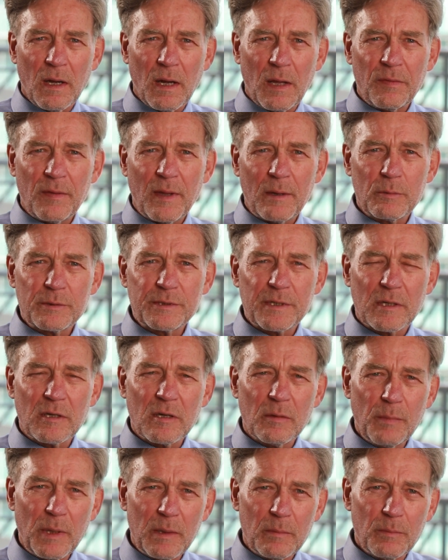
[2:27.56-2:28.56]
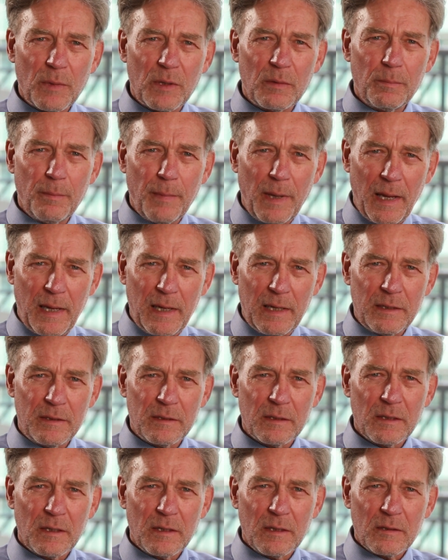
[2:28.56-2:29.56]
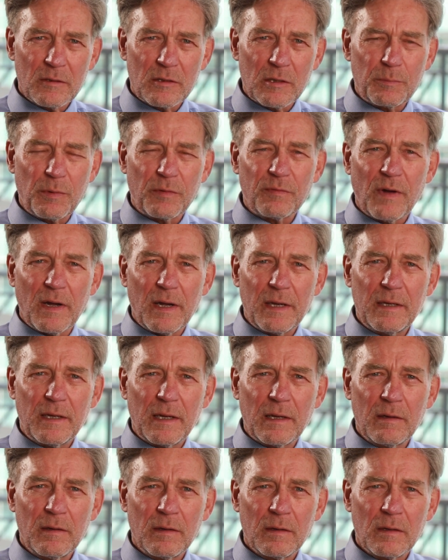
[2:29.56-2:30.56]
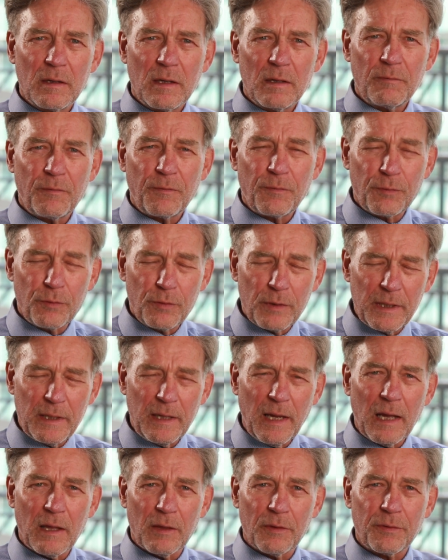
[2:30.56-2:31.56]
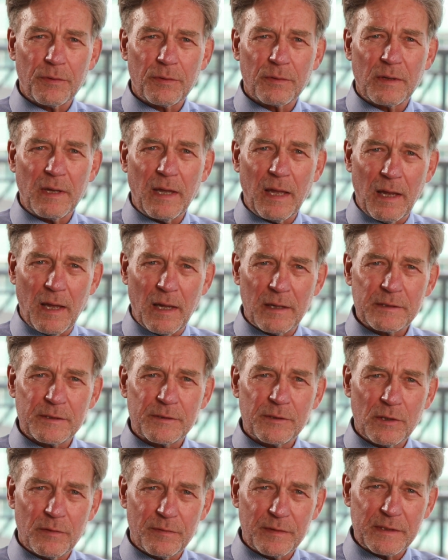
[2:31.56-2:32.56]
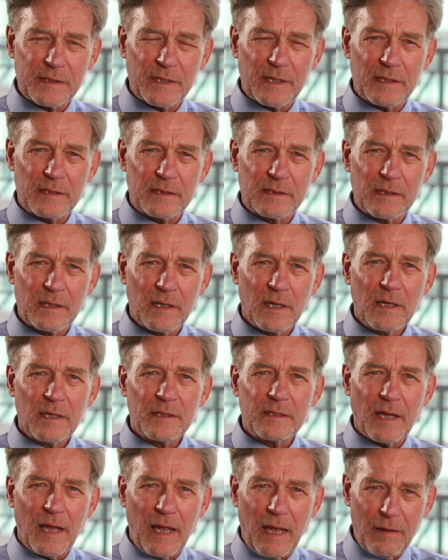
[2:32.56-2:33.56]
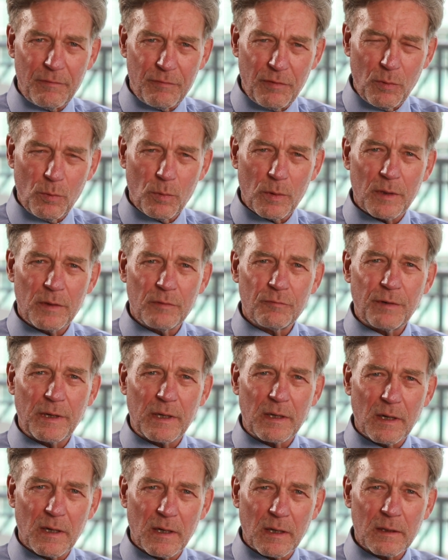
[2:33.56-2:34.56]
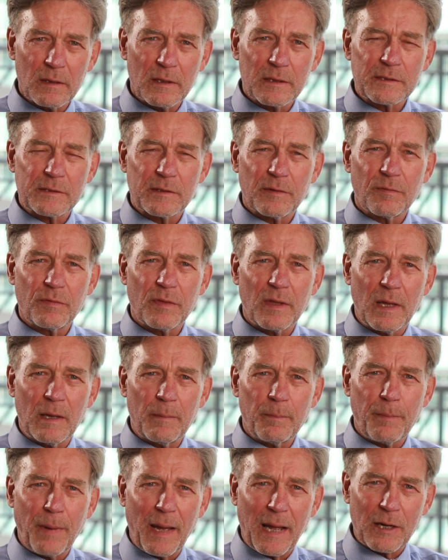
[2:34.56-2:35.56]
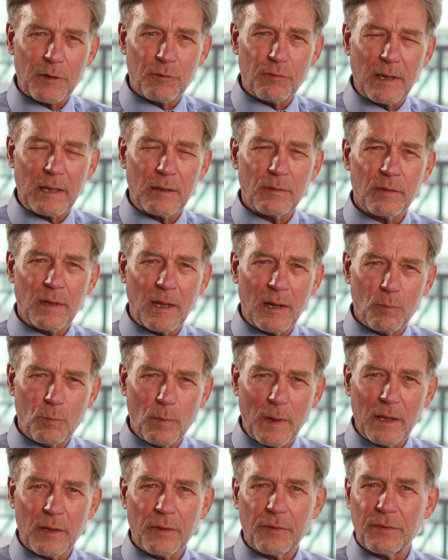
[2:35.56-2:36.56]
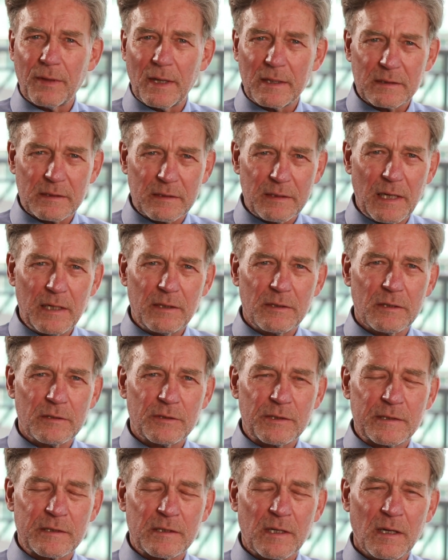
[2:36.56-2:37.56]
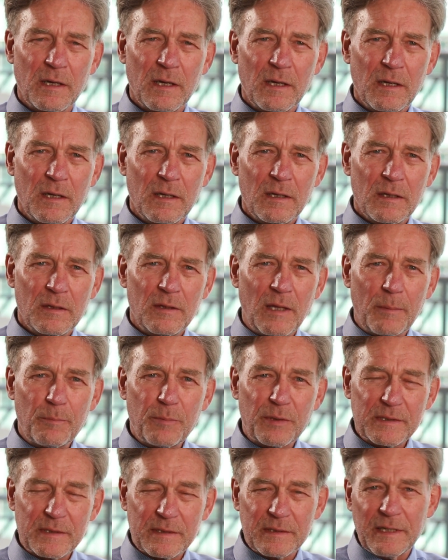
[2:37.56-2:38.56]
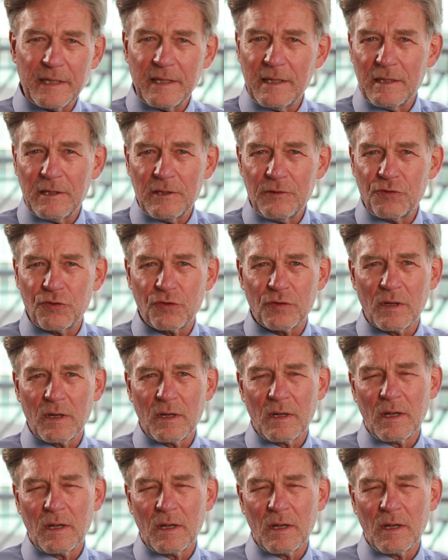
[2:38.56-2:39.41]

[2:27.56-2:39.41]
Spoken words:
and there was a commitment made to providing free healthcare services to everyone regardless of their background, their wealth, their status, their prestige.